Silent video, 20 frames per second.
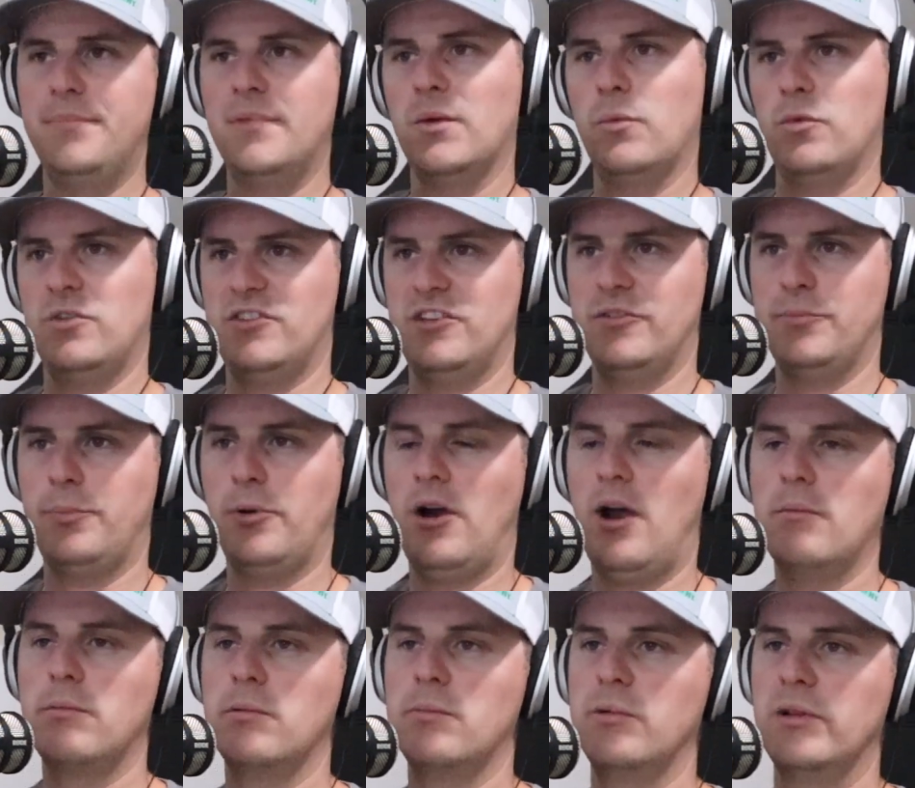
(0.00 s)
which is
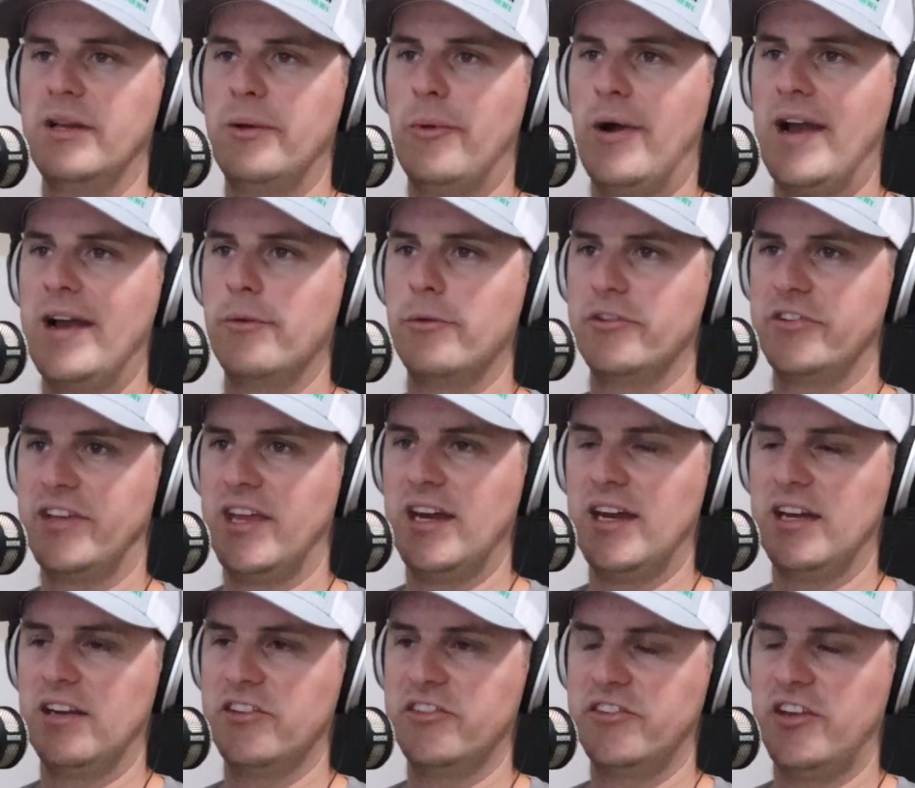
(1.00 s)
probably why it was
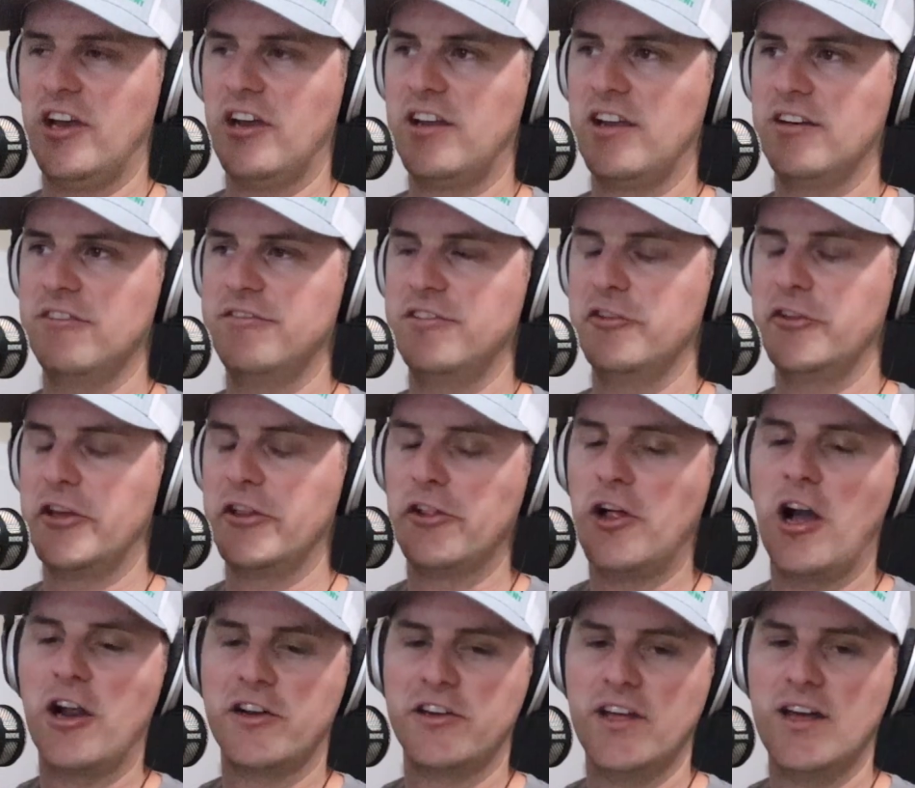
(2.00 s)
getting stuck and feeling
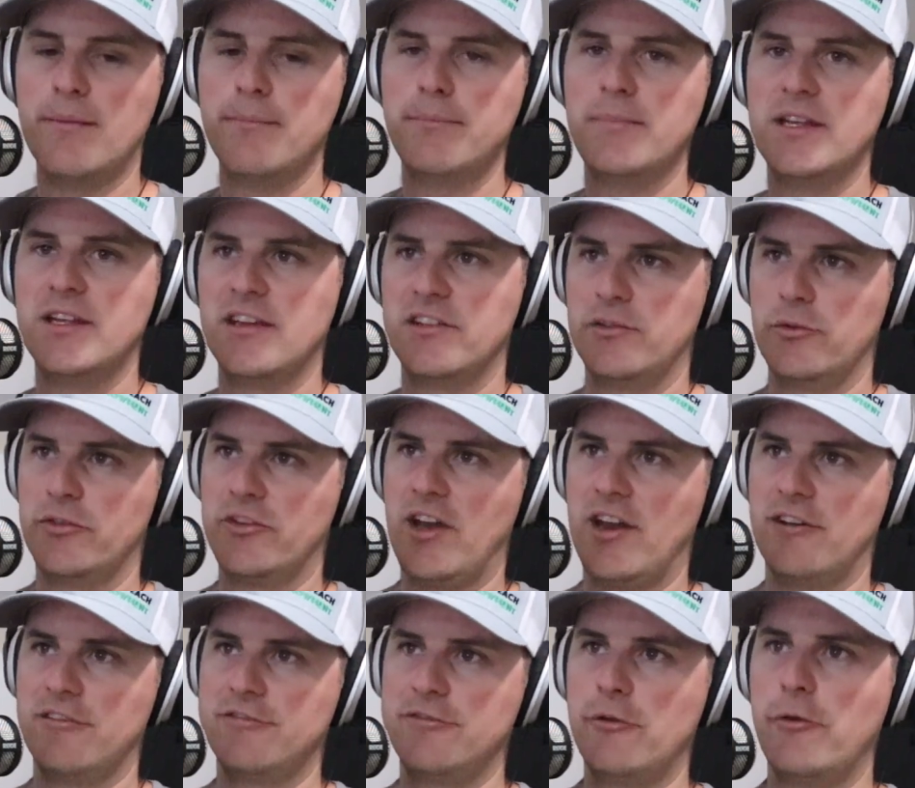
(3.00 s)
locked up, because it was
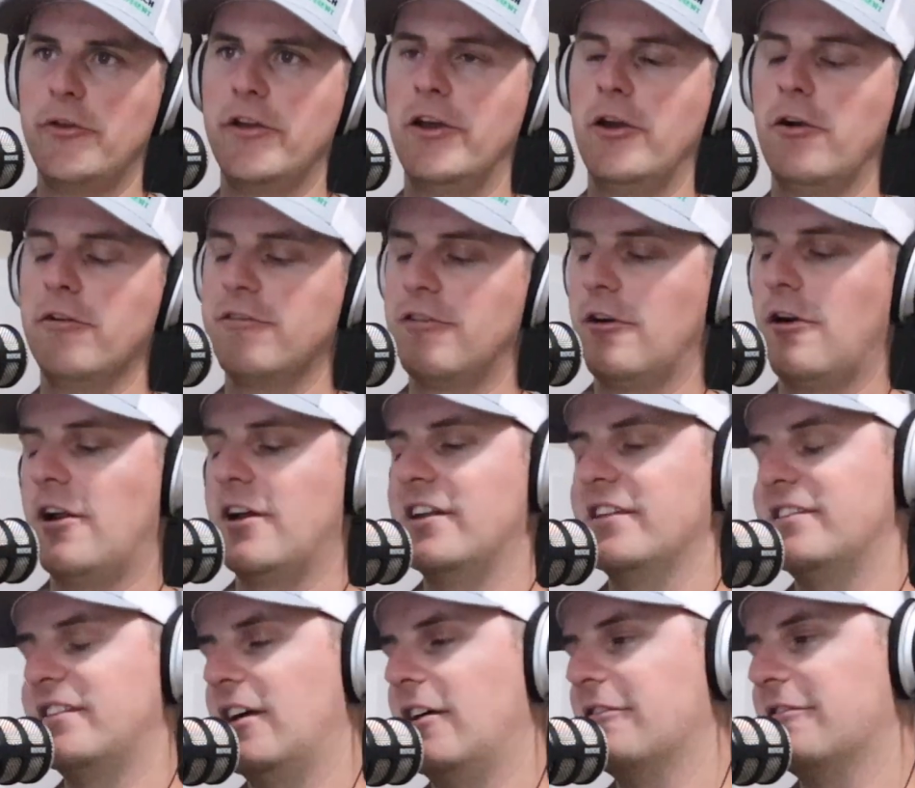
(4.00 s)
kind of folded over on
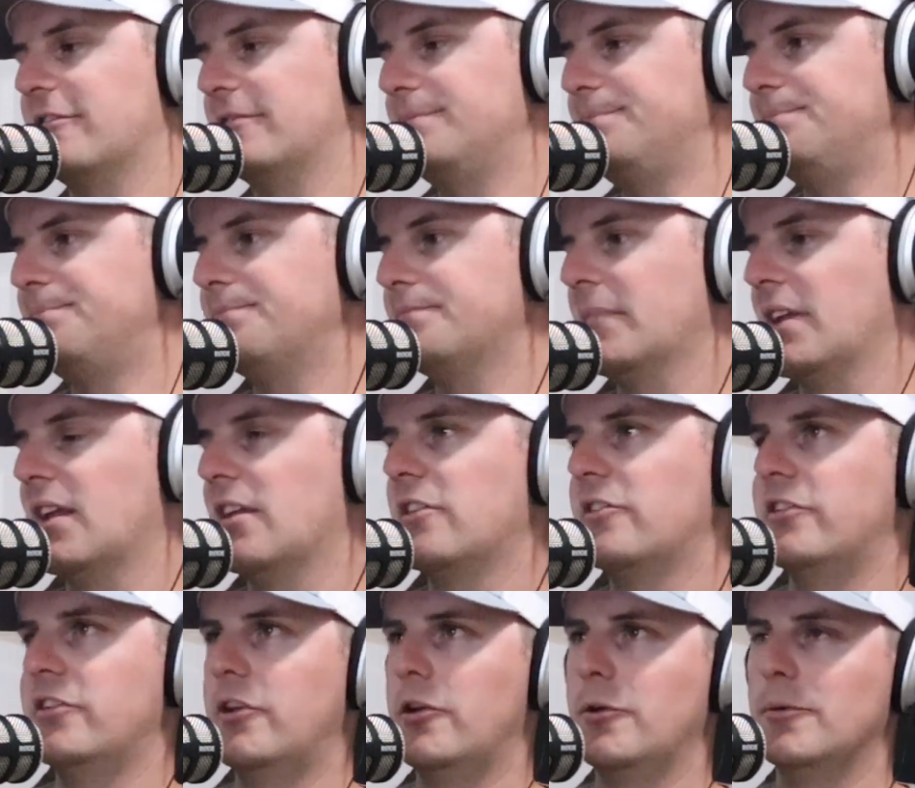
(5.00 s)
itself.
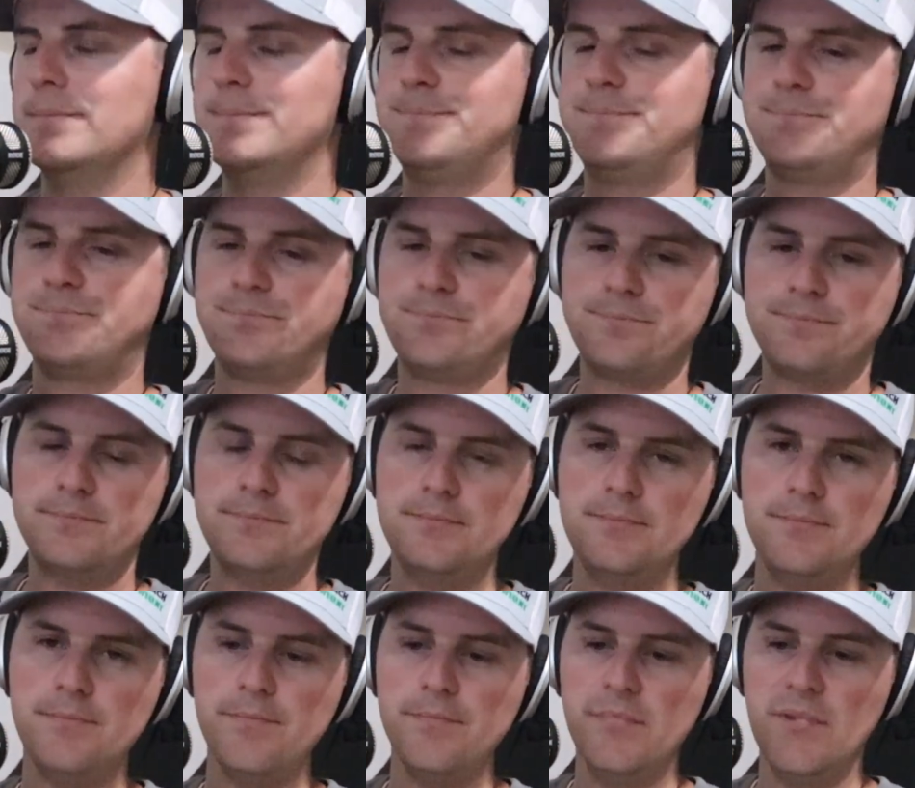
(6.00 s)
So
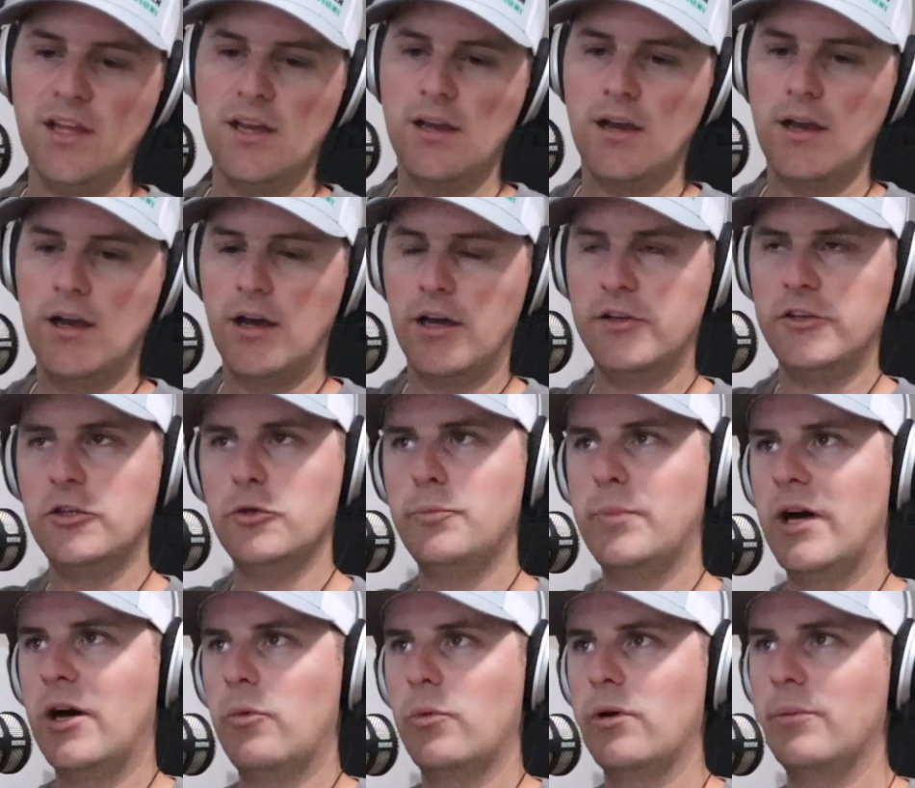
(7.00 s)
a new
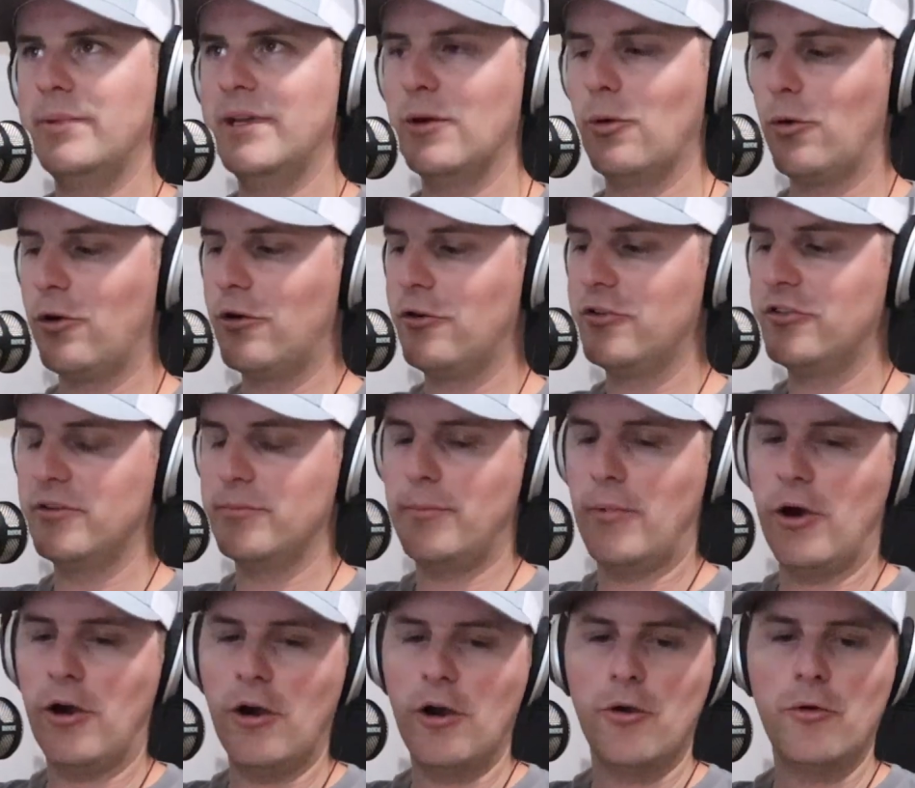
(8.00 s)
belt will be ordered
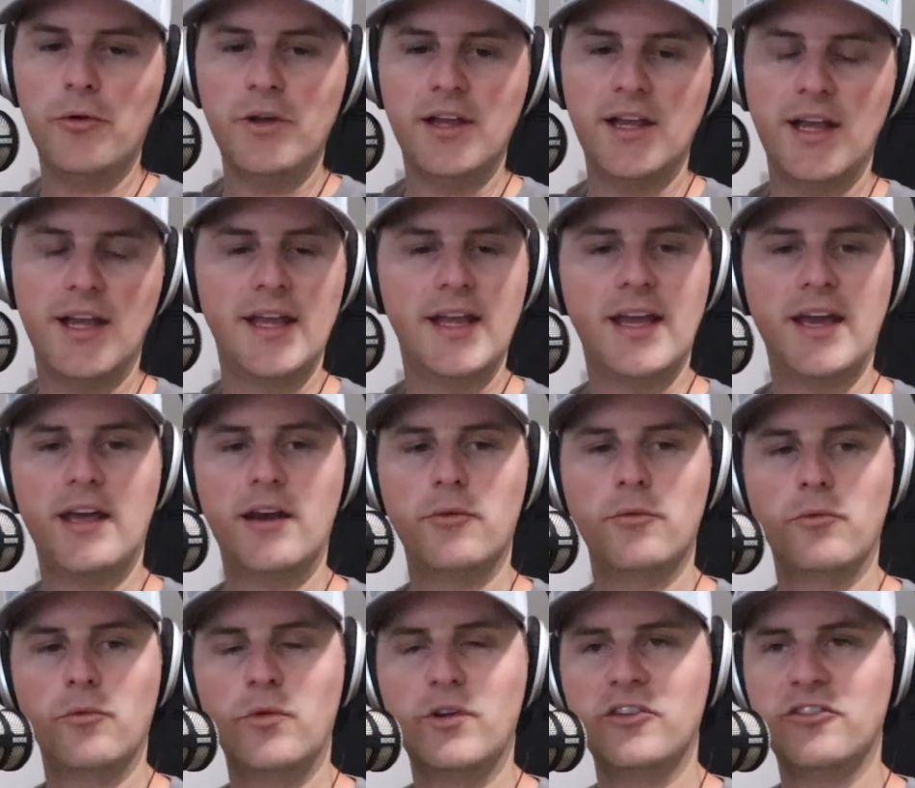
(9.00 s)
tomorrow,
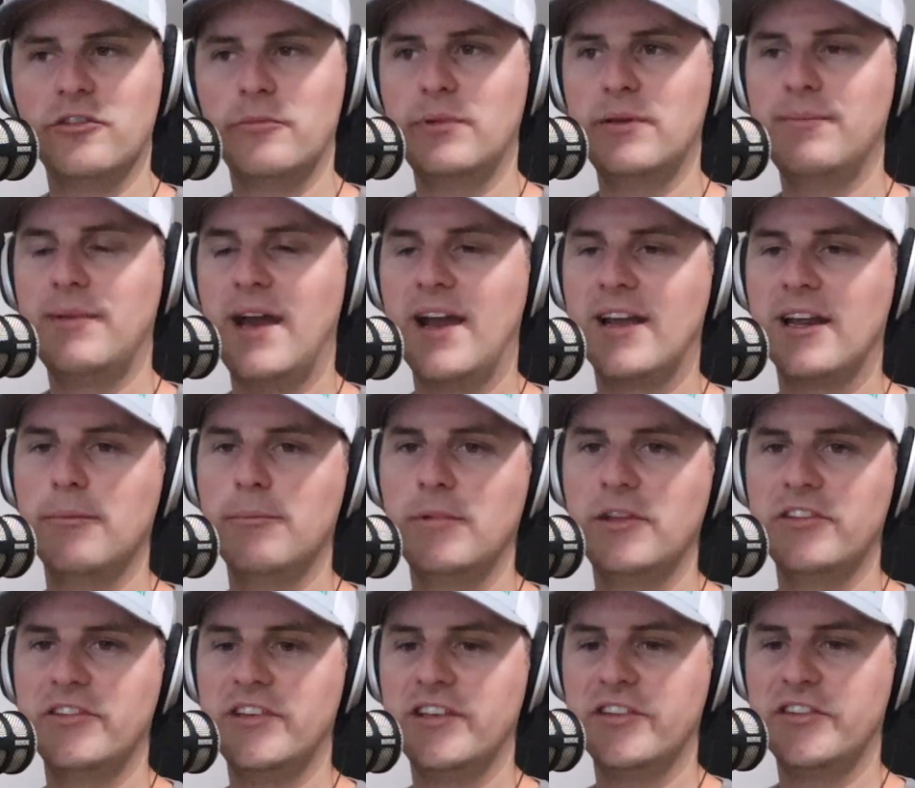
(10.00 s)
and we should be back in
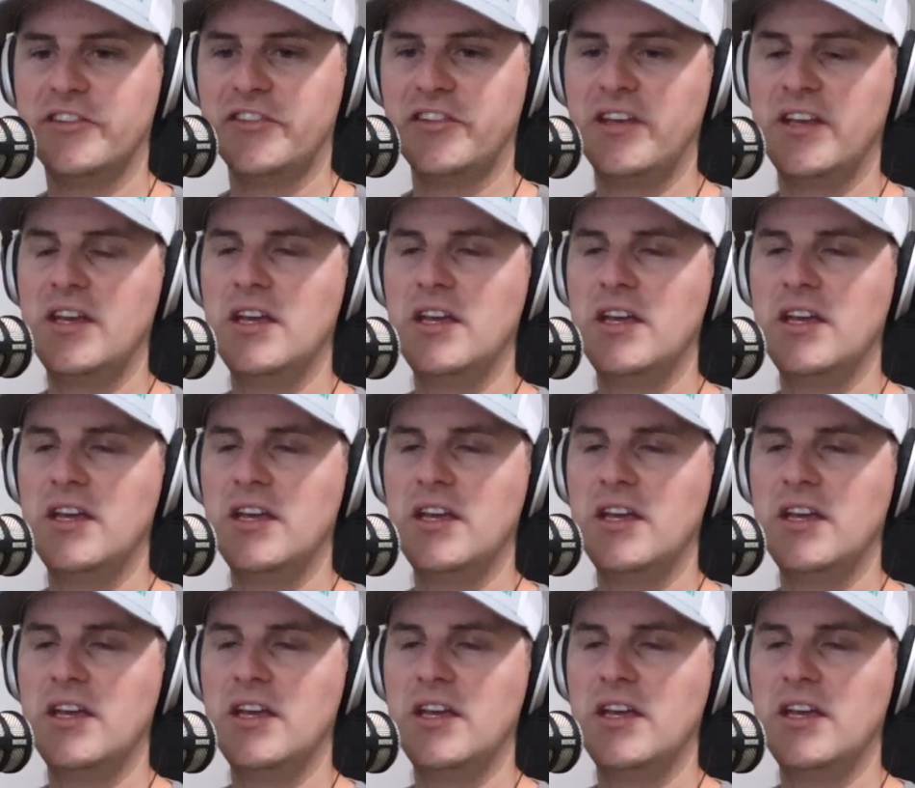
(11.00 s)
business,